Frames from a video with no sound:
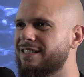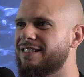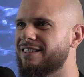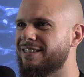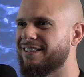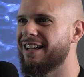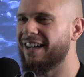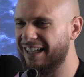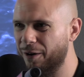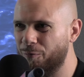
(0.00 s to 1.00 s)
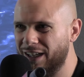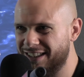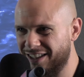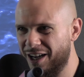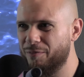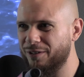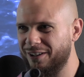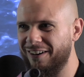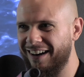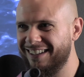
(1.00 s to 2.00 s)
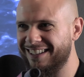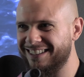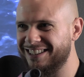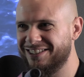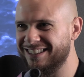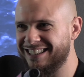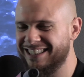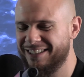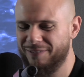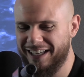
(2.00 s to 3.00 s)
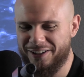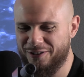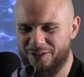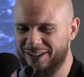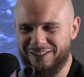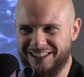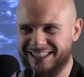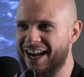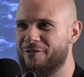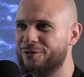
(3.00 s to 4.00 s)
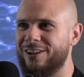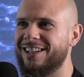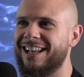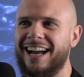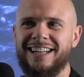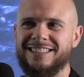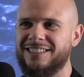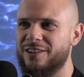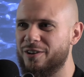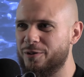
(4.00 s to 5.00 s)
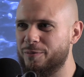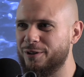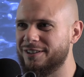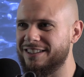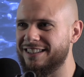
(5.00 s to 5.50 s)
I watched a couple of your highlights. You just seemed like you go in there and just outclass the other person.